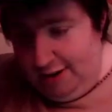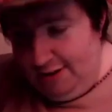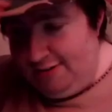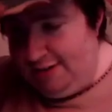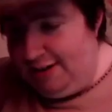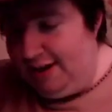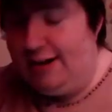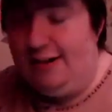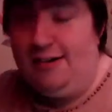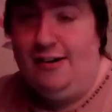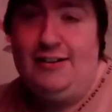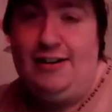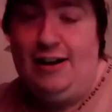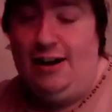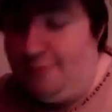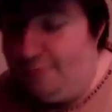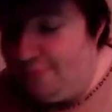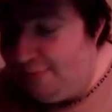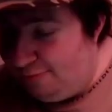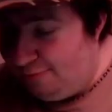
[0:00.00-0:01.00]
Now, guys,
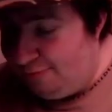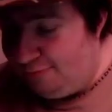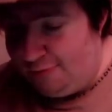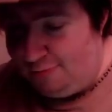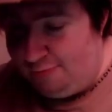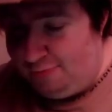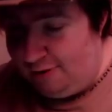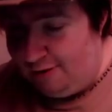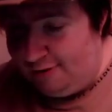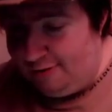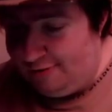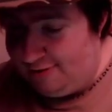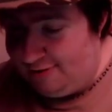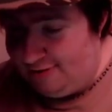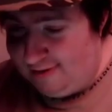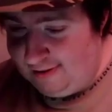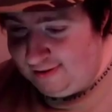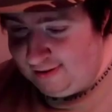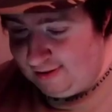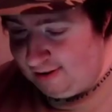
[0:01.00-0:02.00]

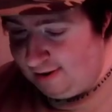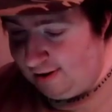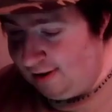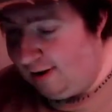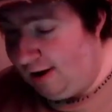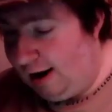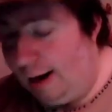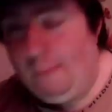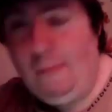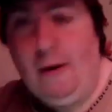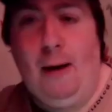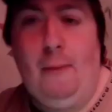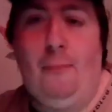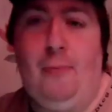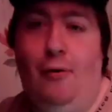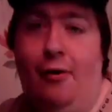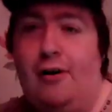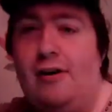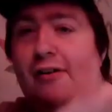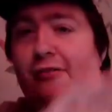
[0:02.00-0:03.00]
I might
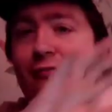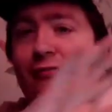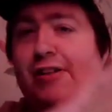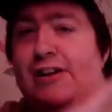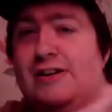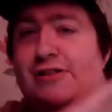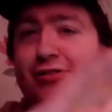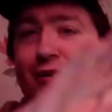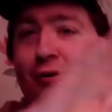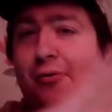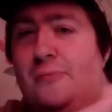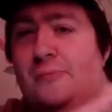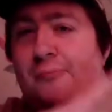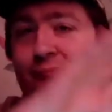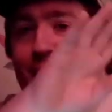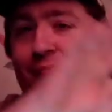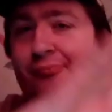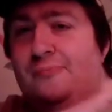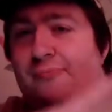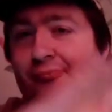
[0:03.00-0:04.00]
put like a video.
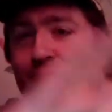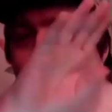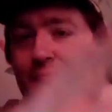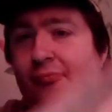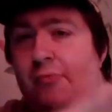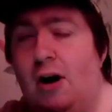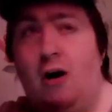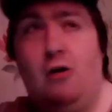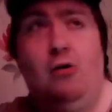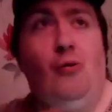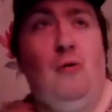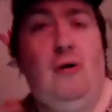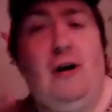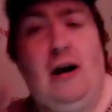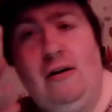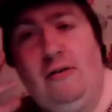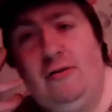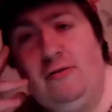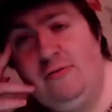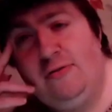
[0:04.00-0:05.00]
I'll go, can
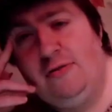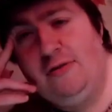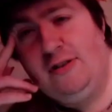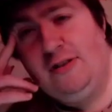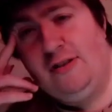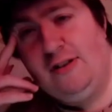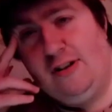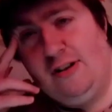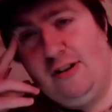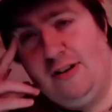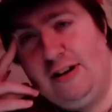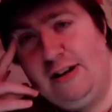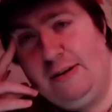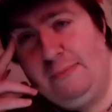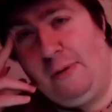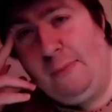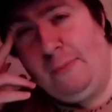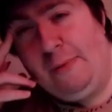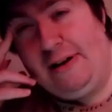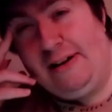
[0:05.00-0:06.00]
I? It
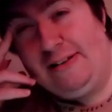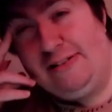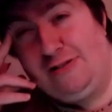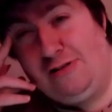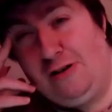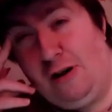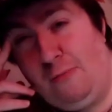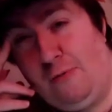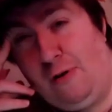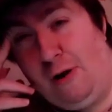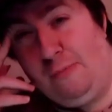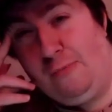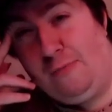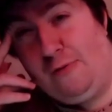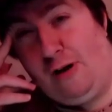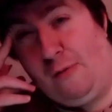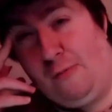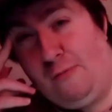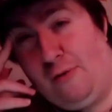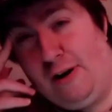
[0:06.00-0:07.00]
might be because it's covering
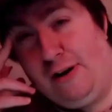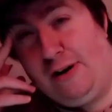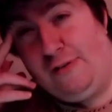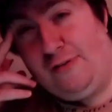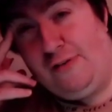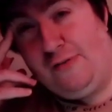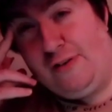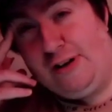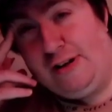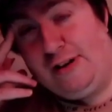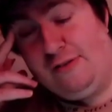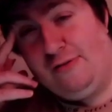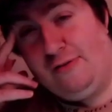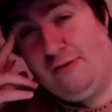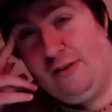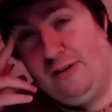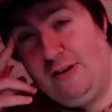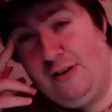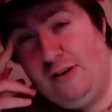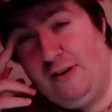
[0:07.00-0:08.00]
the video.
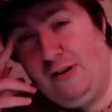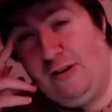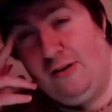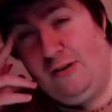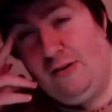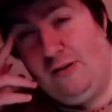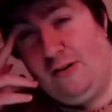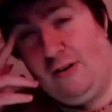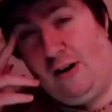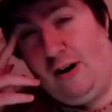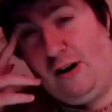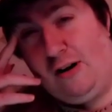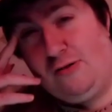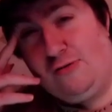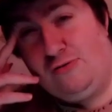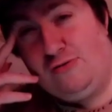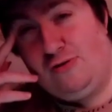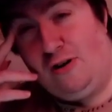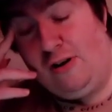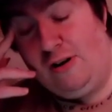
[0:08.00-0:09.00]
I can
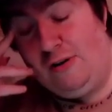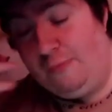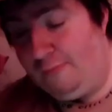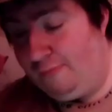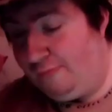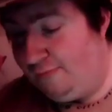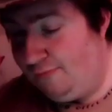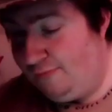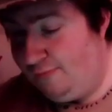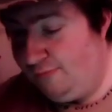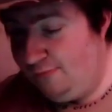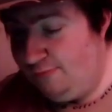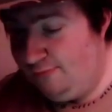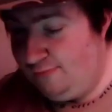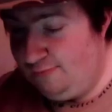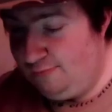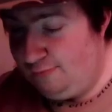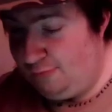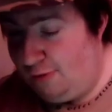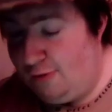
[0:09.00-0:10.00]
try and
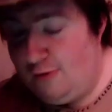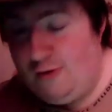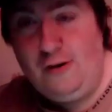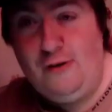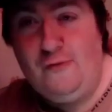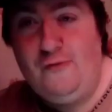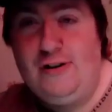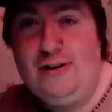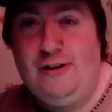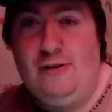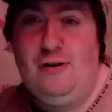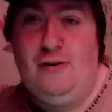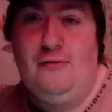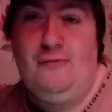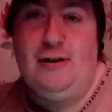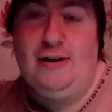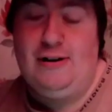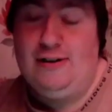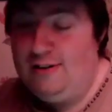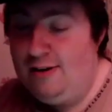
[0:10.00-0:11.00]
put a video
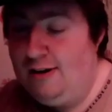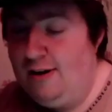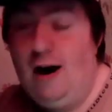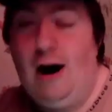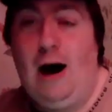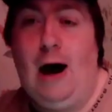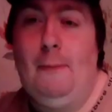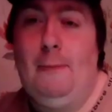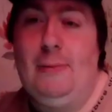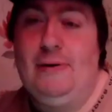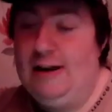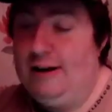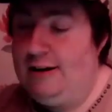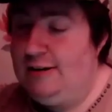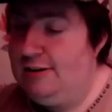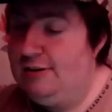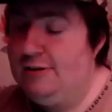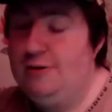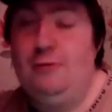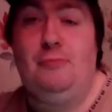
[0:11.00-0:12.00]
when I
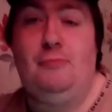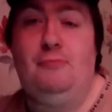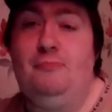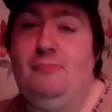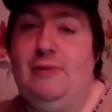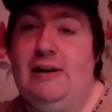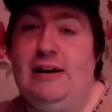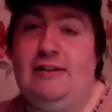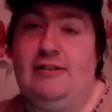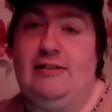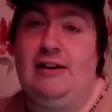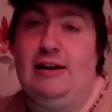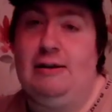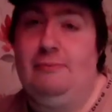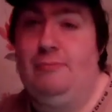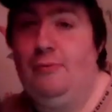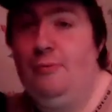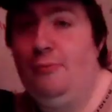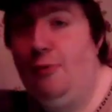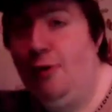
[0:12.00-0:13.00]
pretended to be asleep
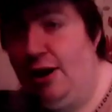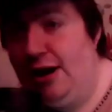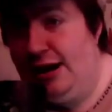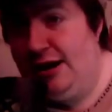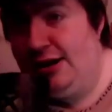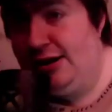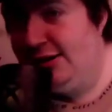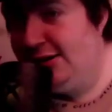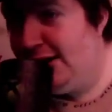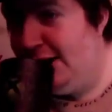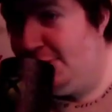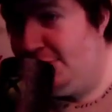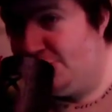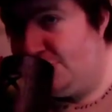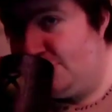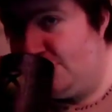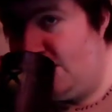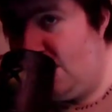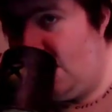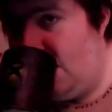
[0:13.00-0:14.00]
while England game was on.